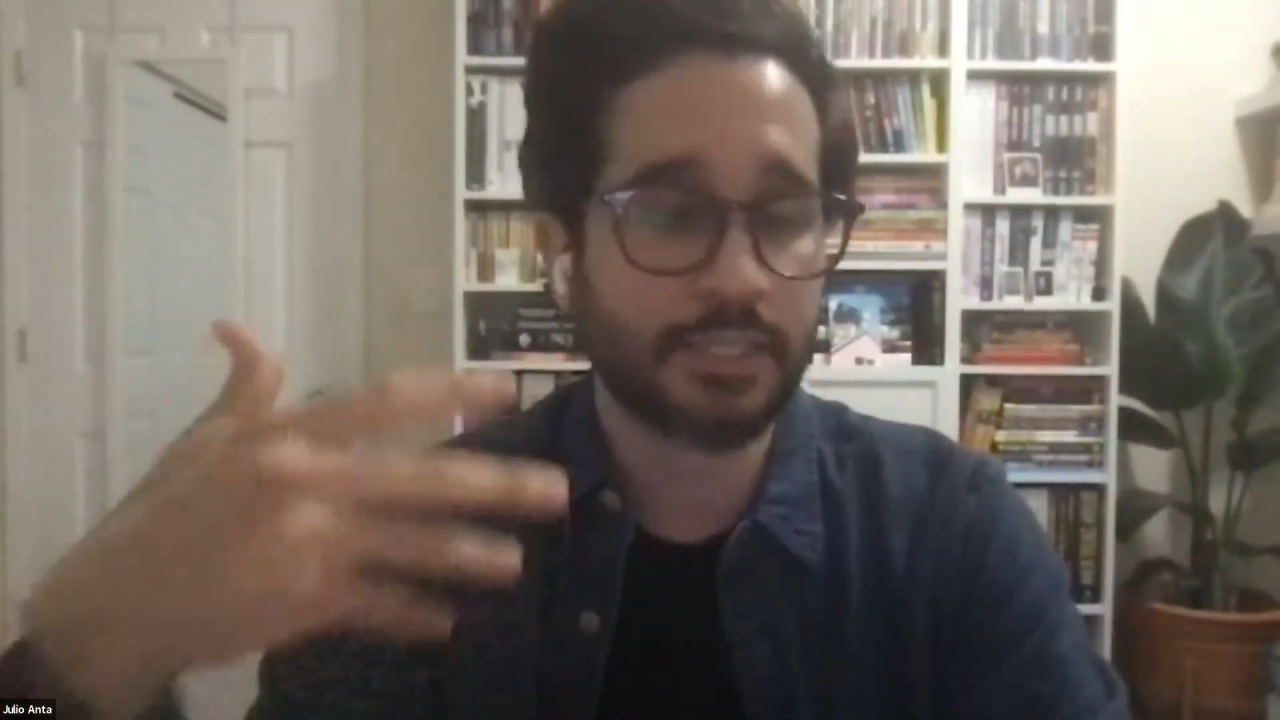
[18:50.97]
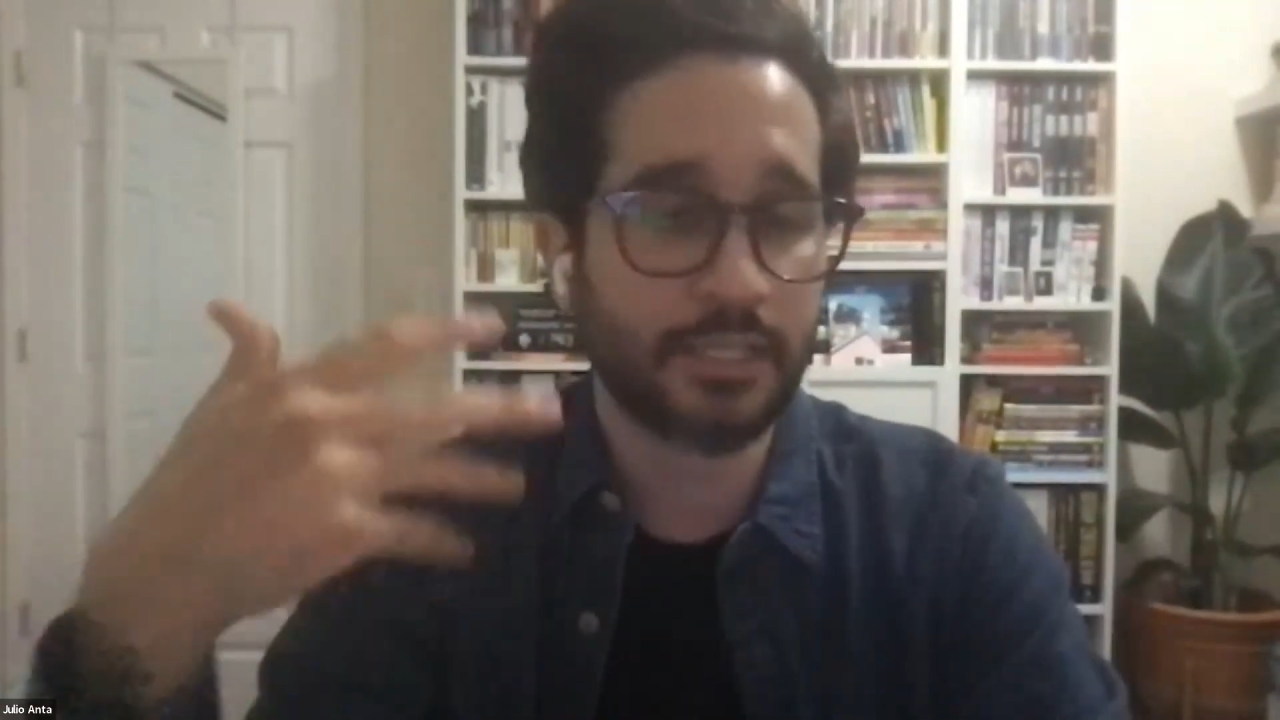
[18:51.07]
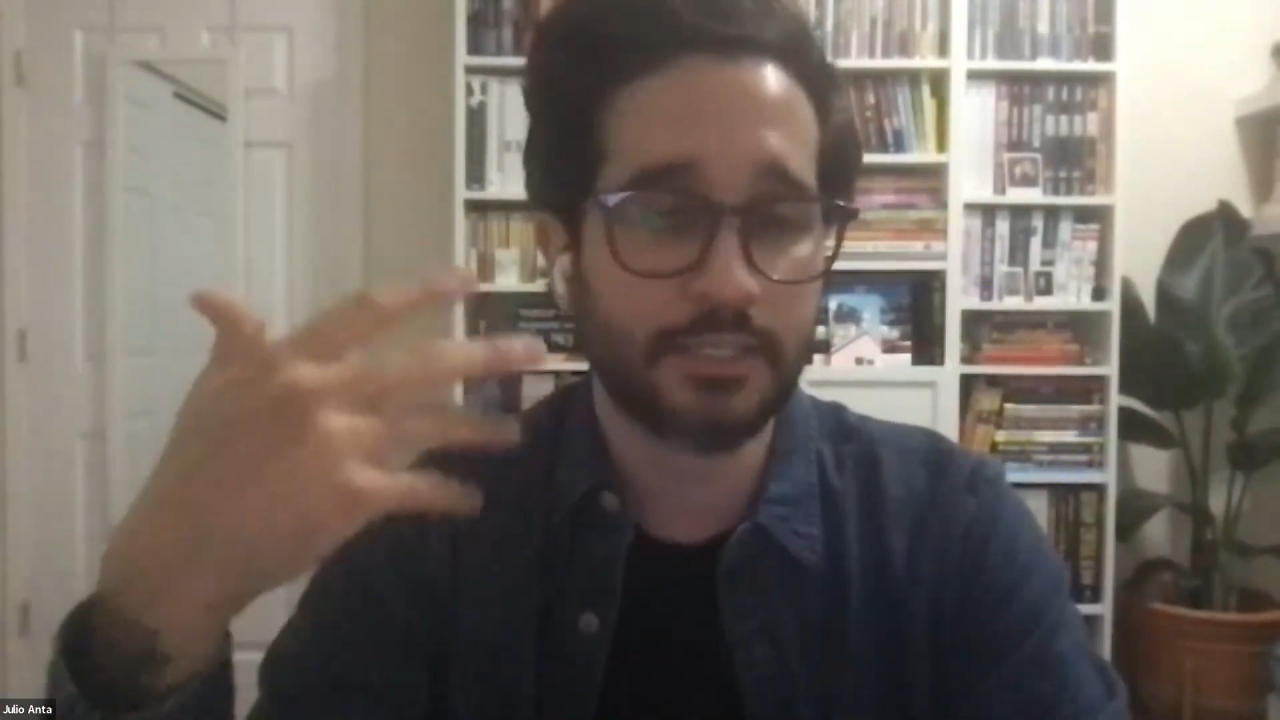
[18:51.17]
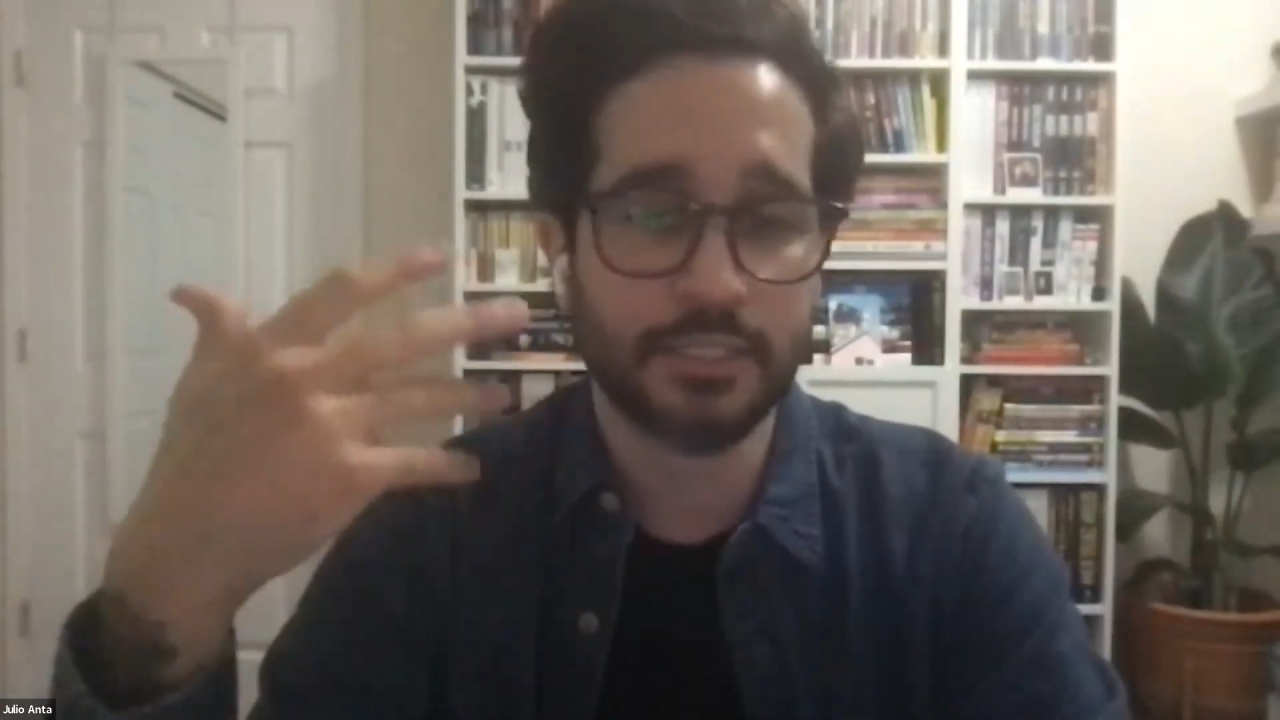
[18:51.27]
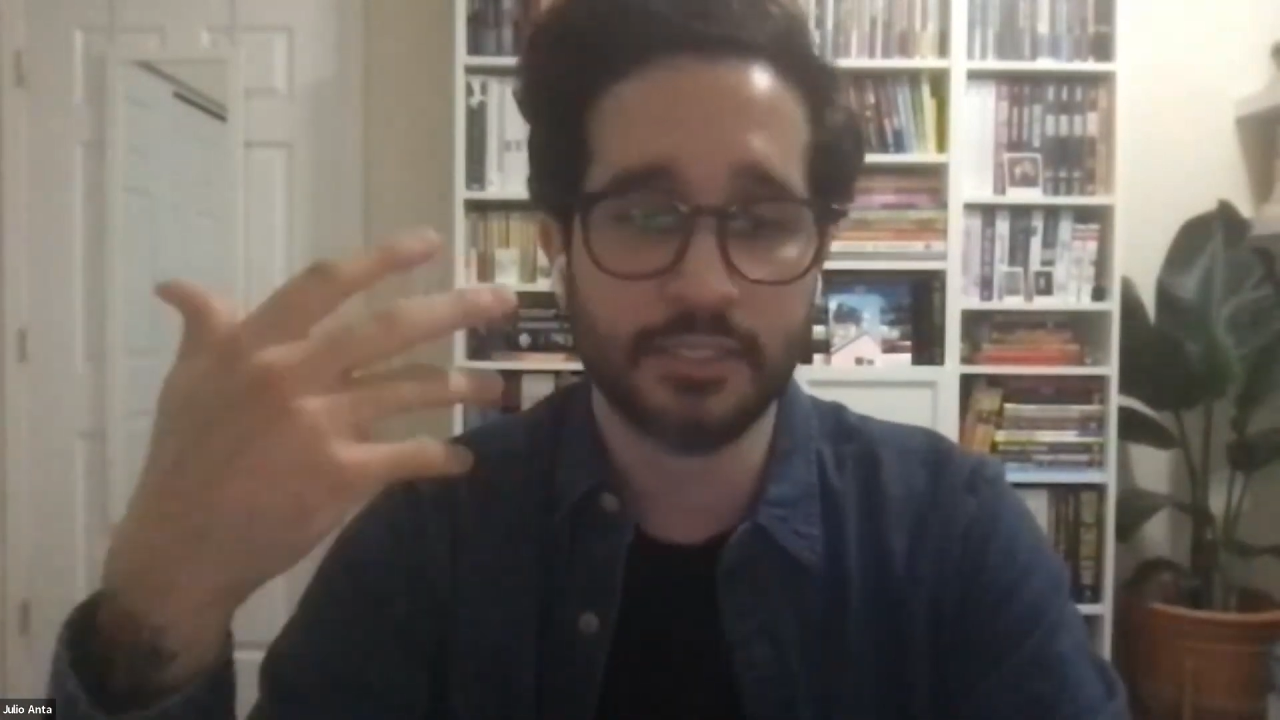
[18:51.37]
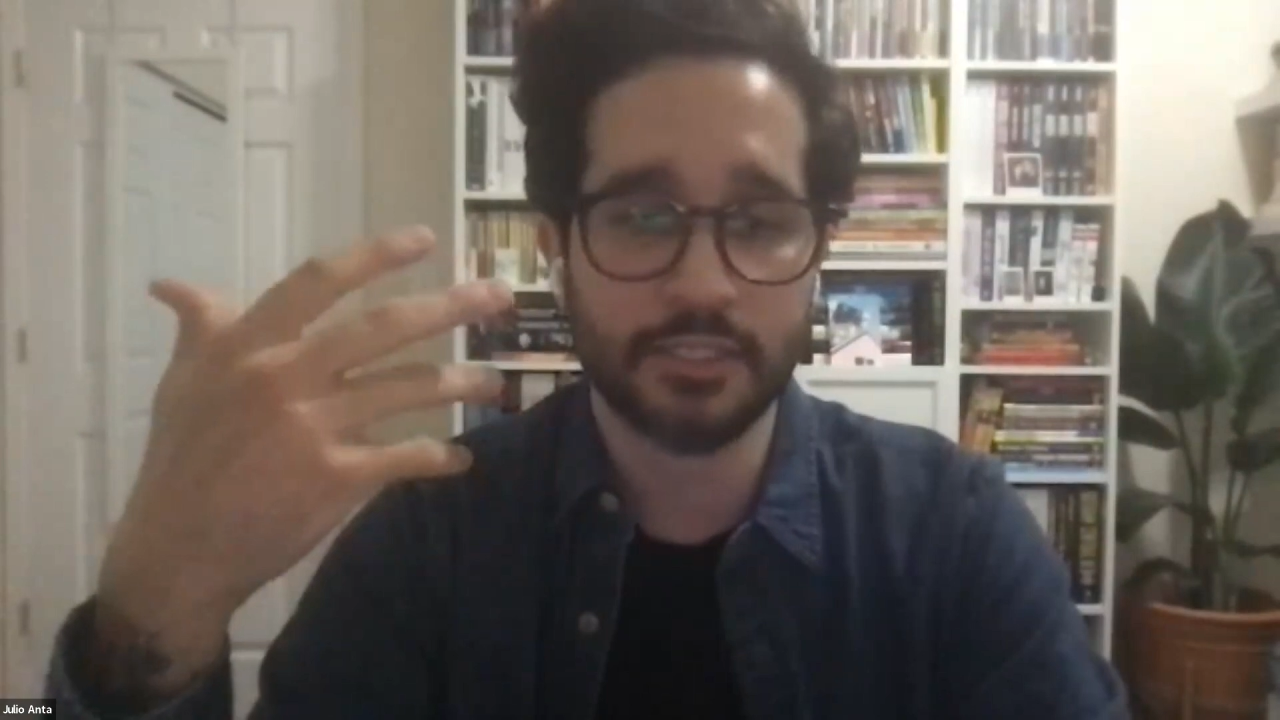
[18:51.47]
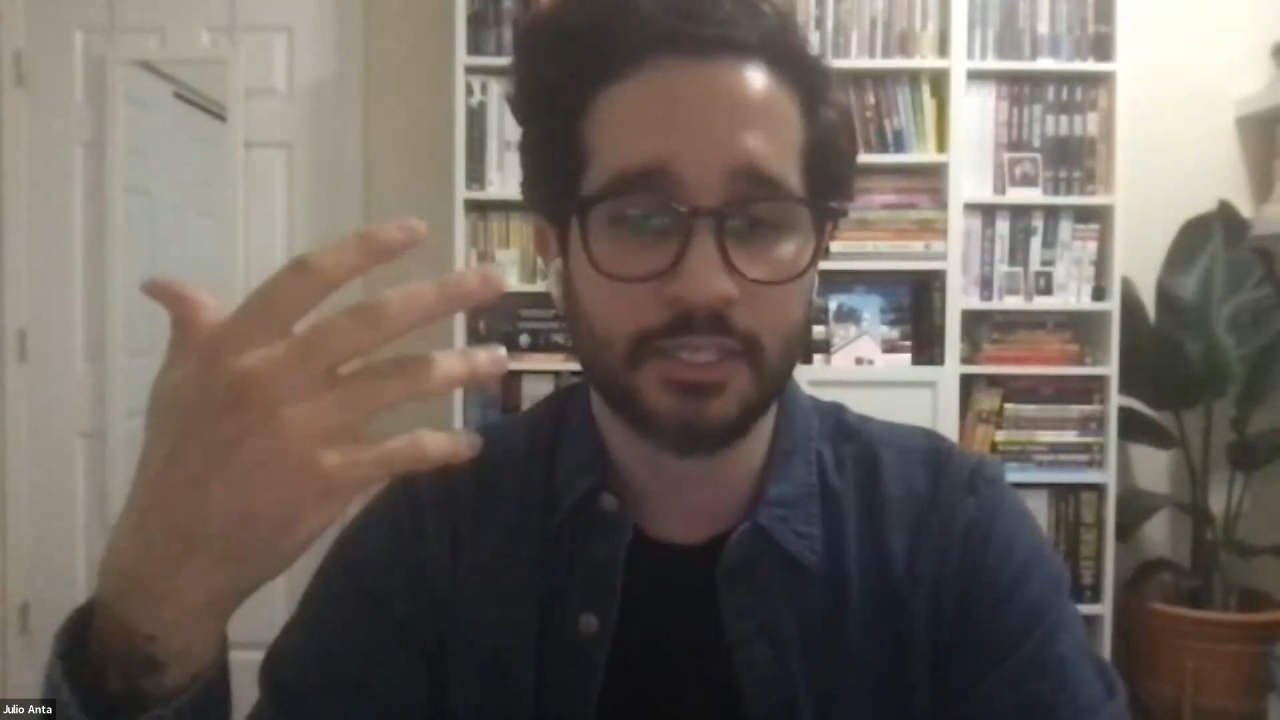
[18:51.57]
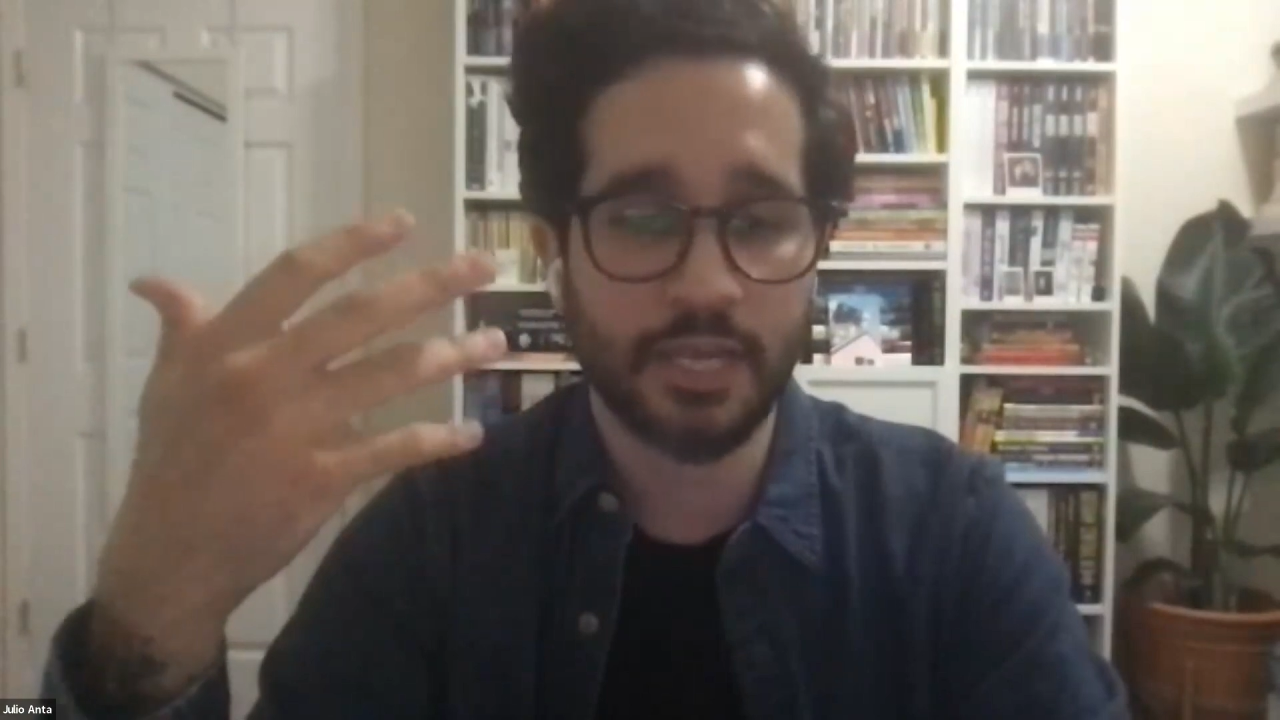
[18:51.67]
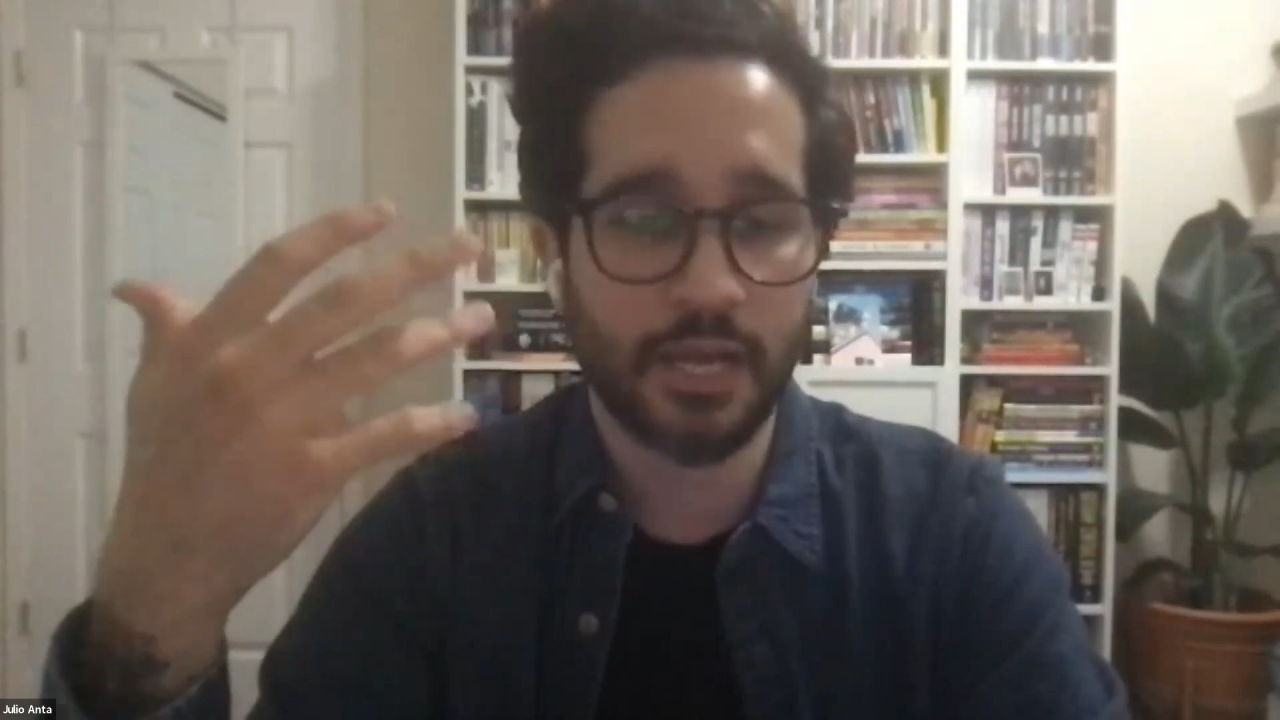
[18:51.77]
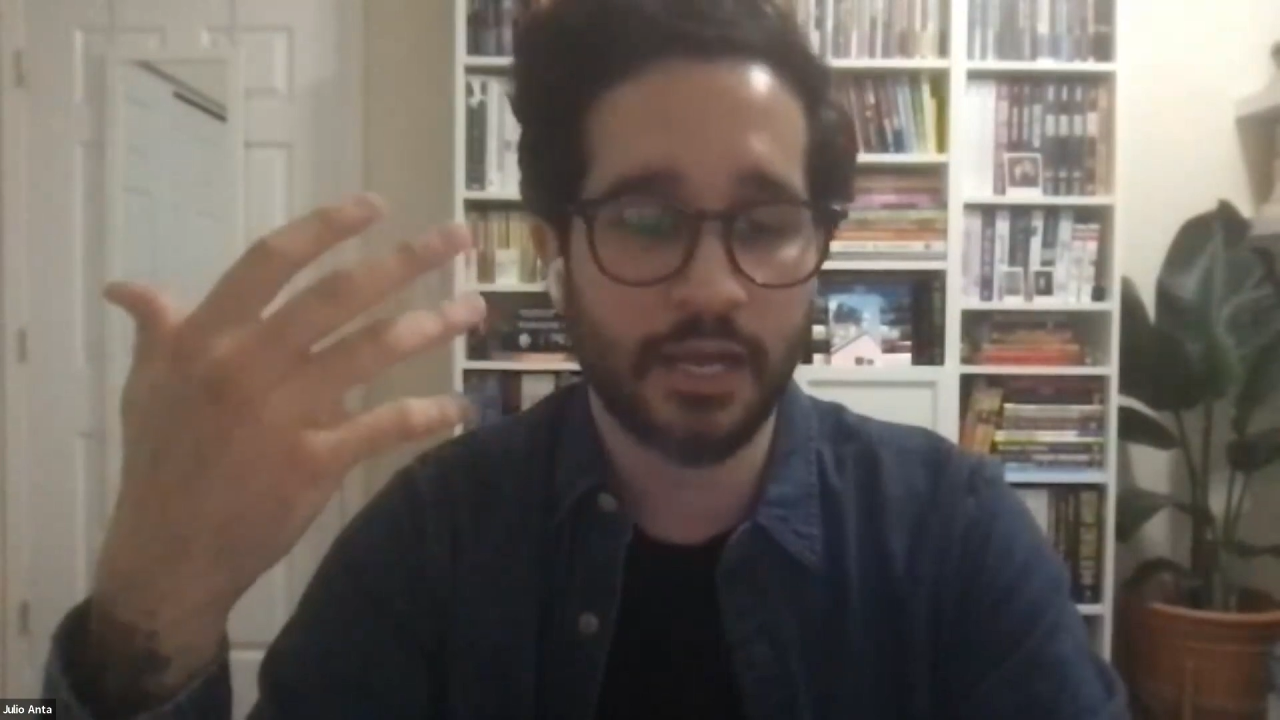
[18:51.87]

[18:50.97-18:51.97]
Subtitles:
States's